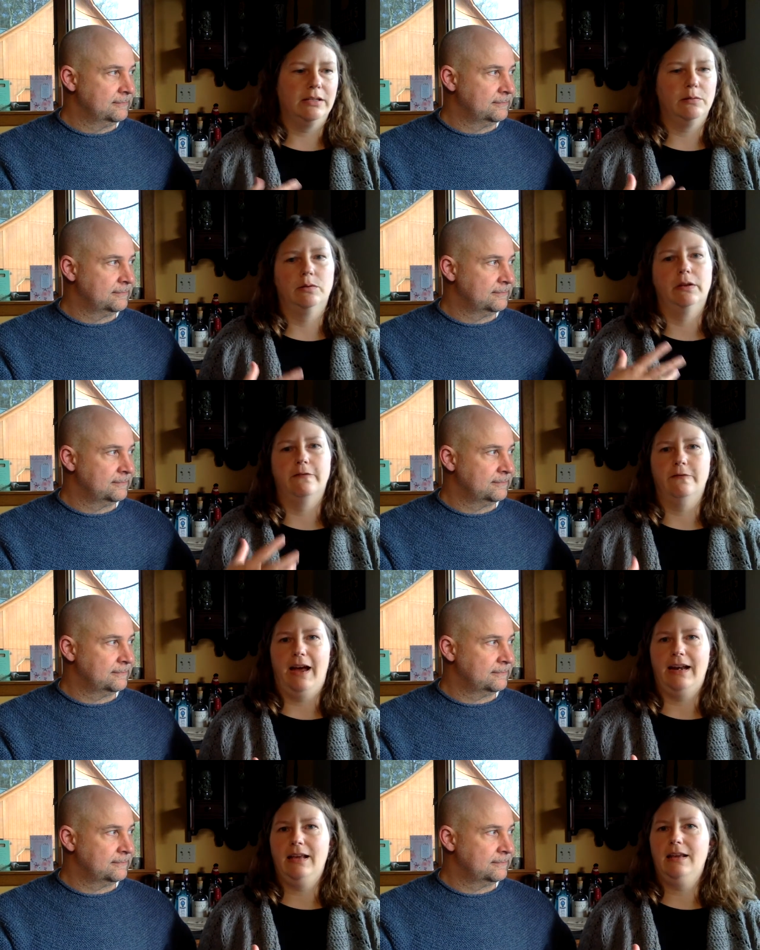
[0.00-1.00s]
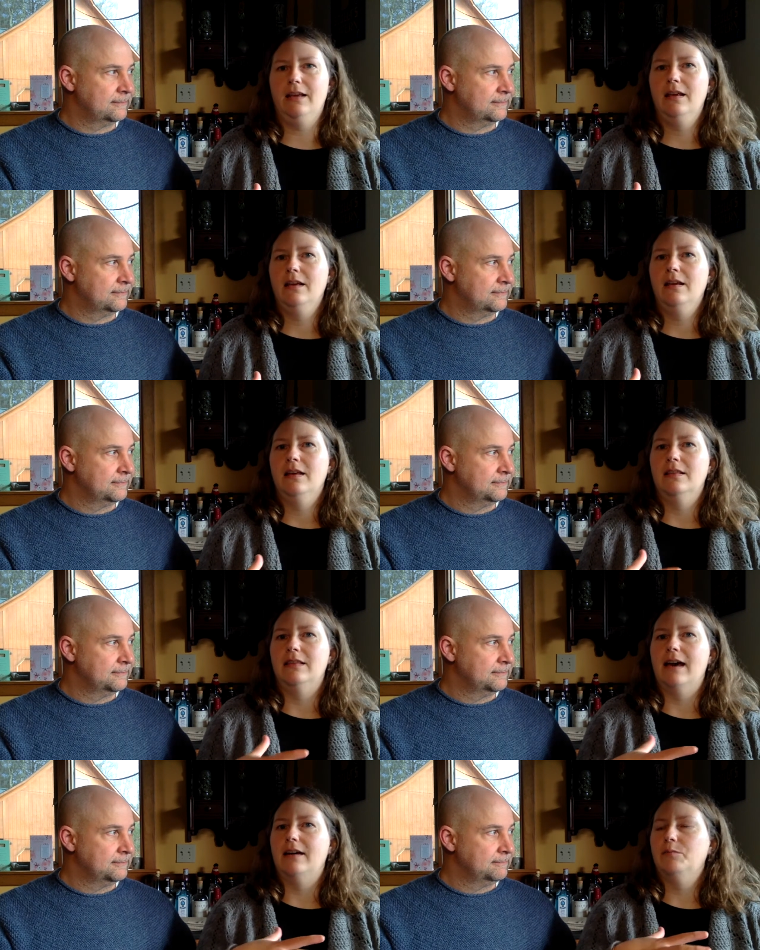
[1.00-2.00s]
Speaker 1: something really fatty,
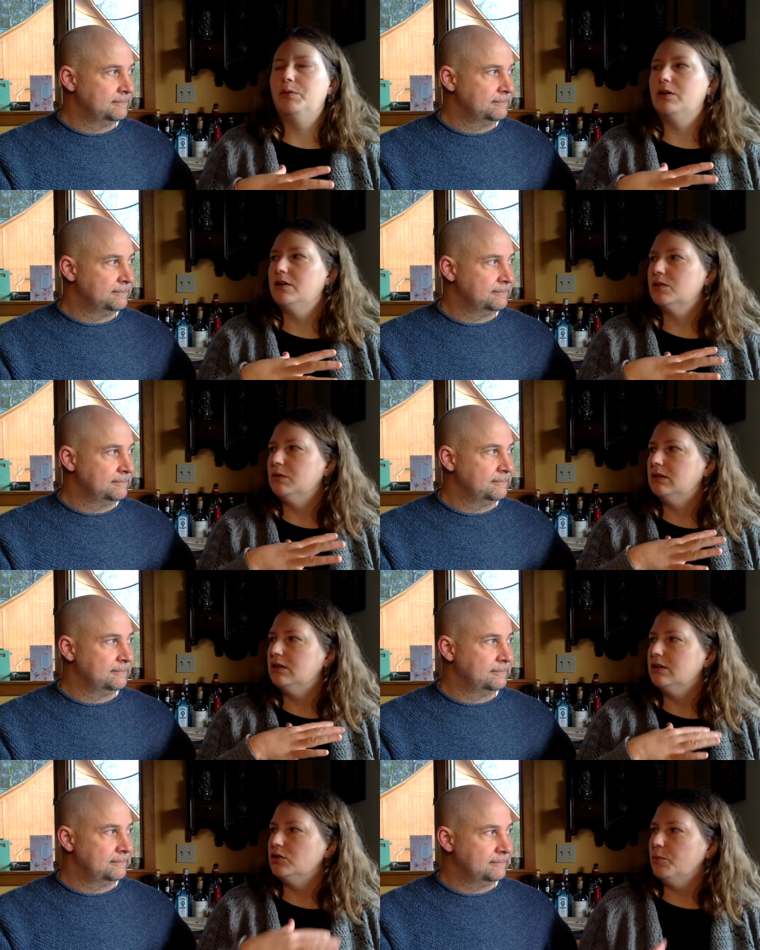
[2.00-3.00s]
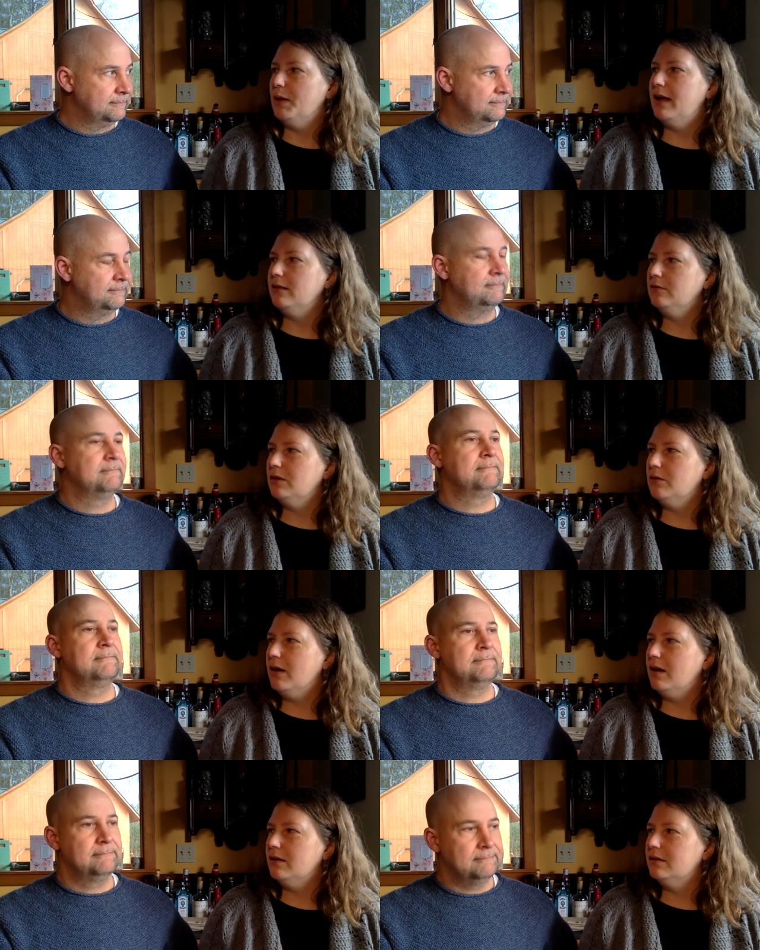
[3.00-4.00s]
that bitterness would cleanse your palate really
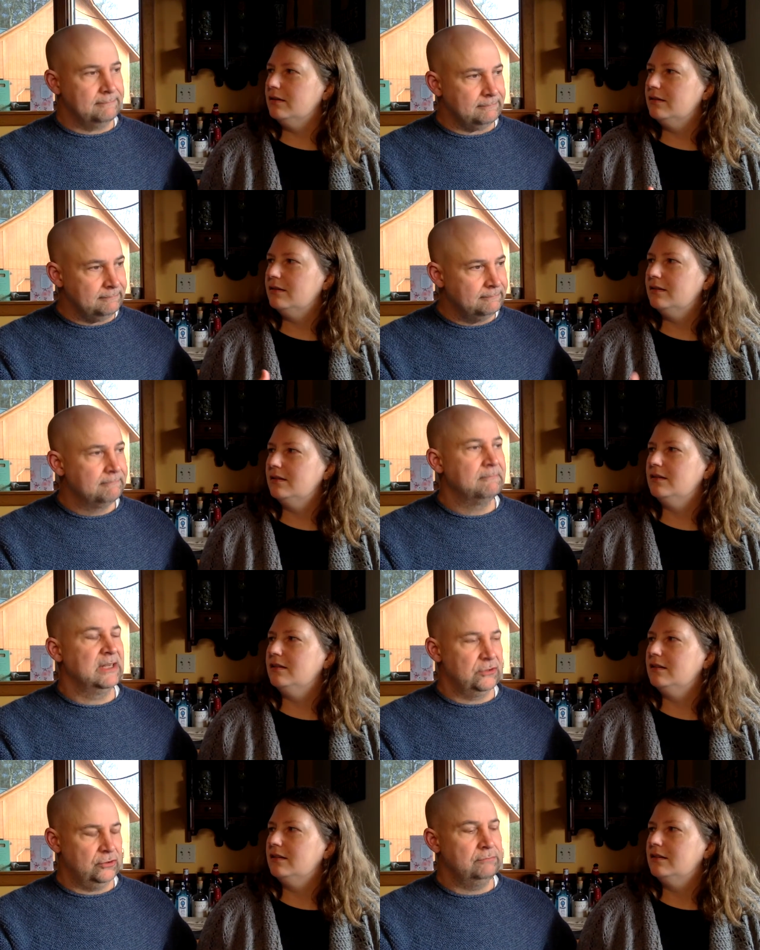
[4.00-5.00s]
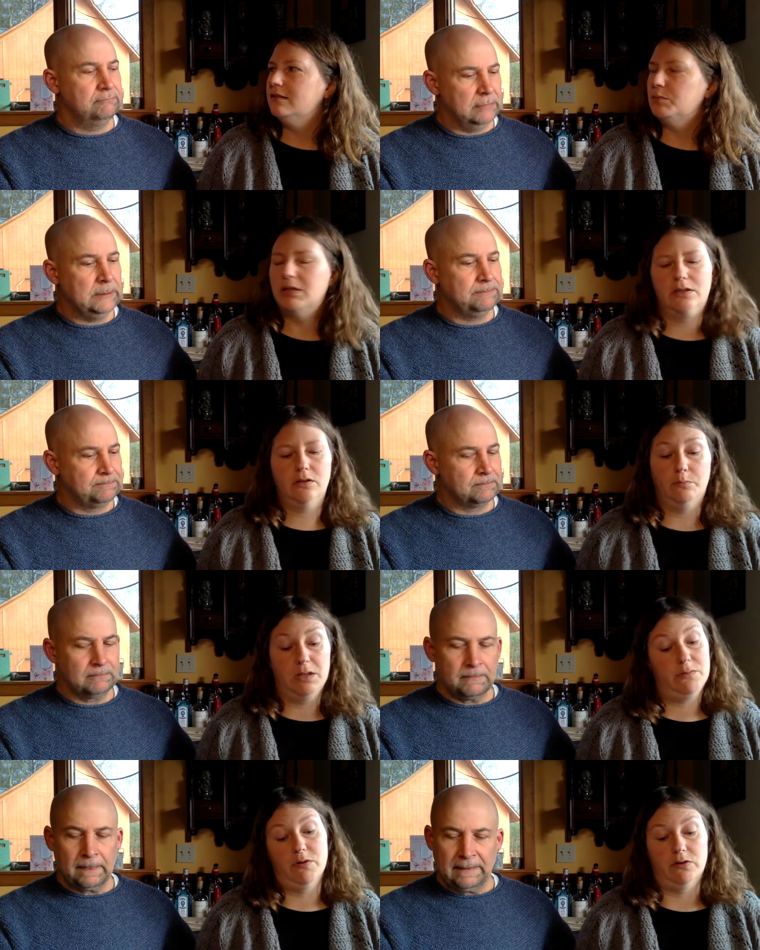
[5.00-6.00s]
well.
Speaker 2: True.
Speaker 1: But yeah. this this
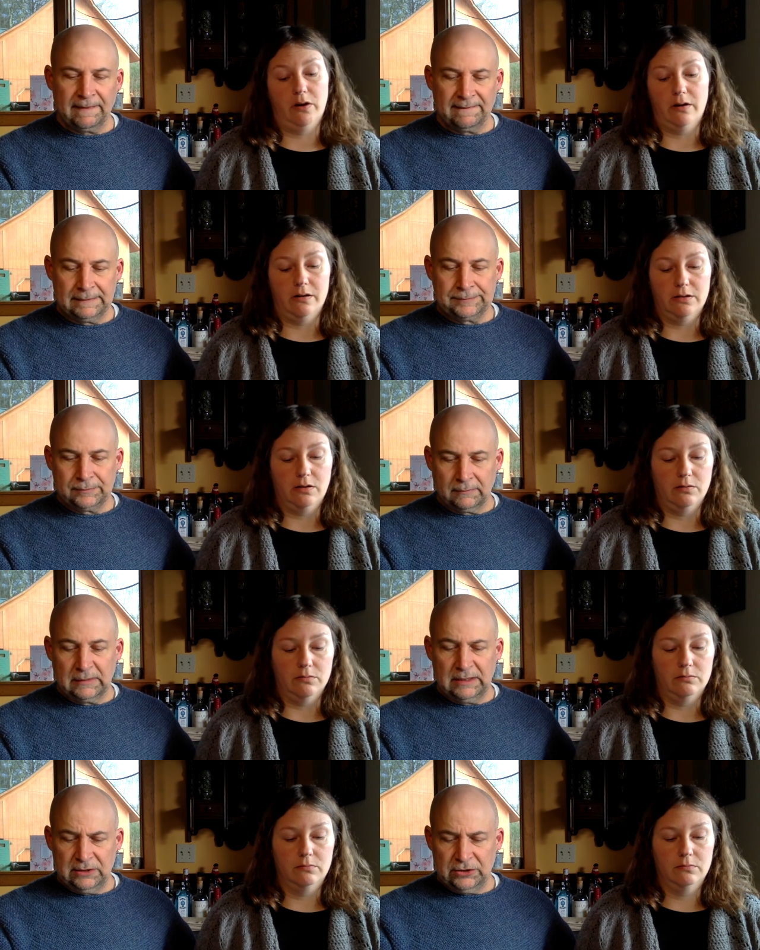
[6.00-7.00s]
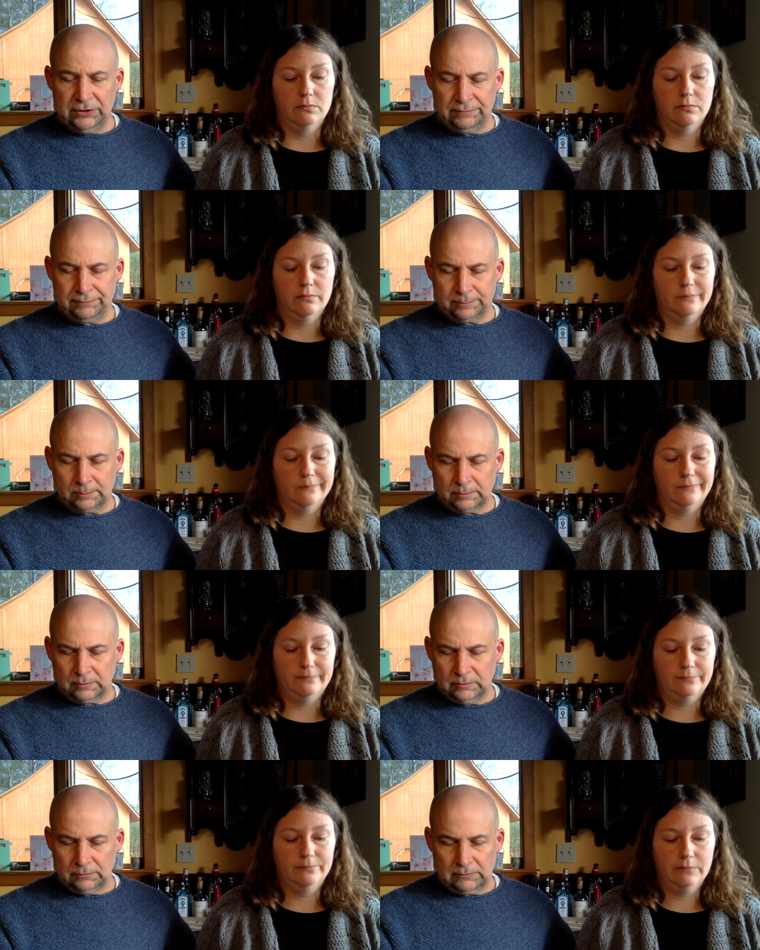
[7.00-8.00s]
beer's great on its own.
Speaker 2: It's good.
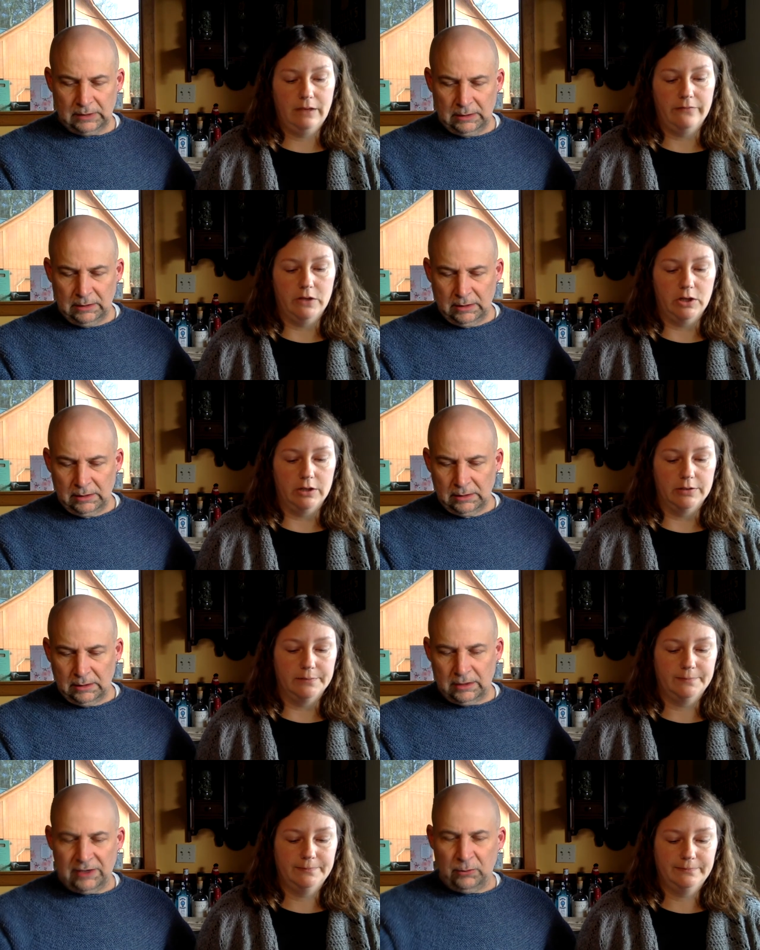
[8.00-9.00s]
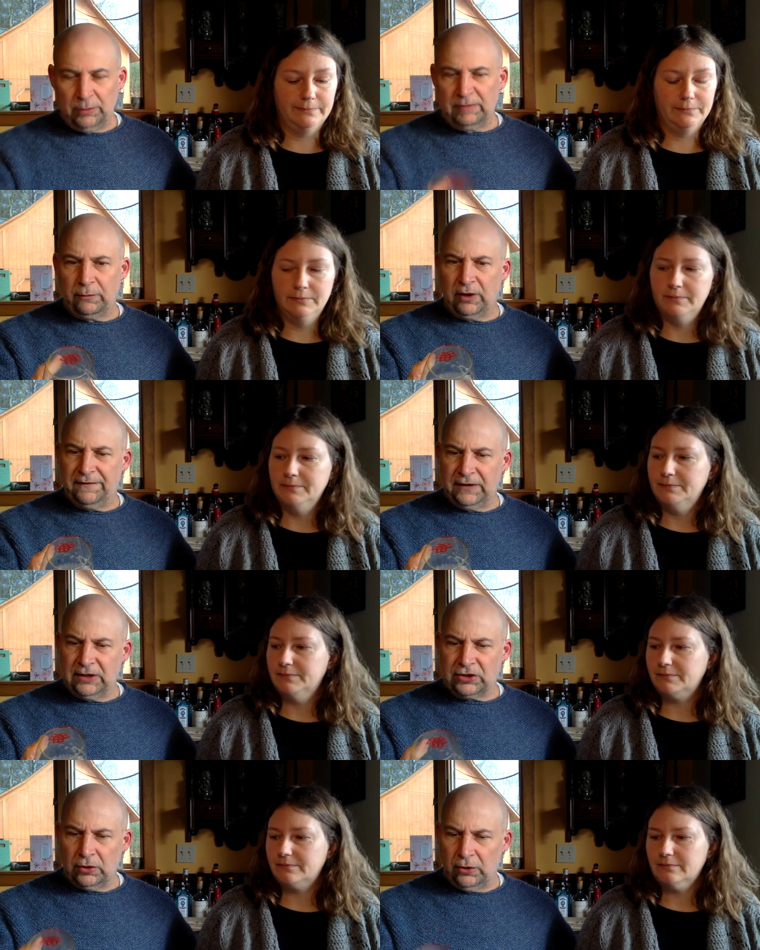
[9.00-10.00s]
Speaker 1: Very good.
Speaker 2: All right. Well, before I
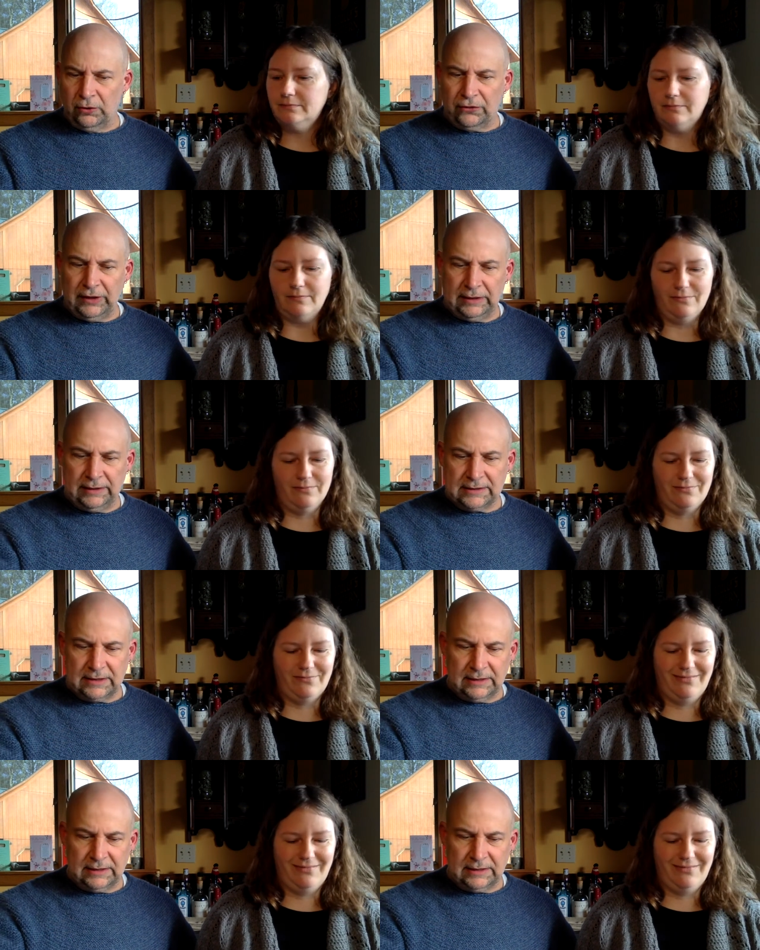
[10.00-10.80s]
finish the whole thing, let's